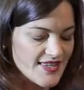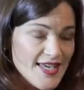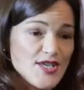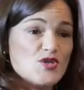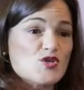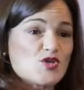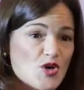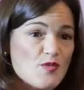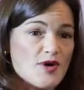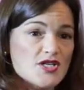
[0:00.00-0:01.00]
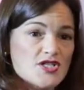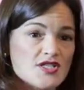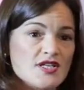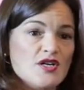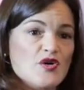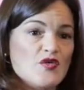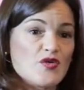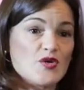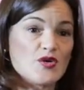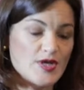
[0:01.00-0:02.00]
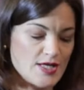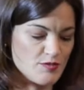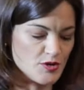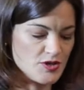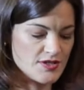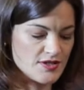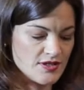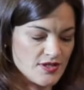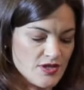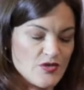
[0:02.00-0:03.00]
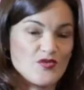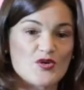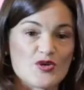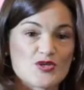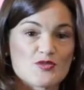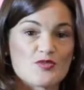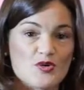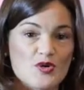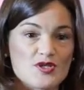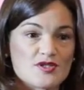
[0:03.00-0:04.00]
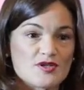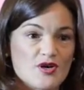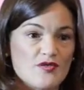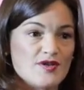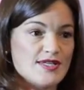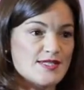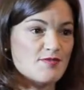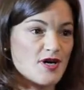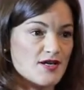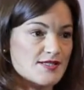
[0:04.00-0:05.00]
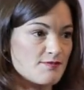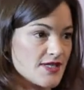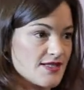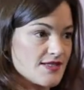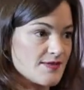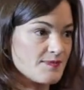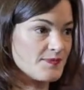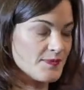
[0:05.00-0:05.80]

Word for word: Thank you so much for your input, for your support over these past months.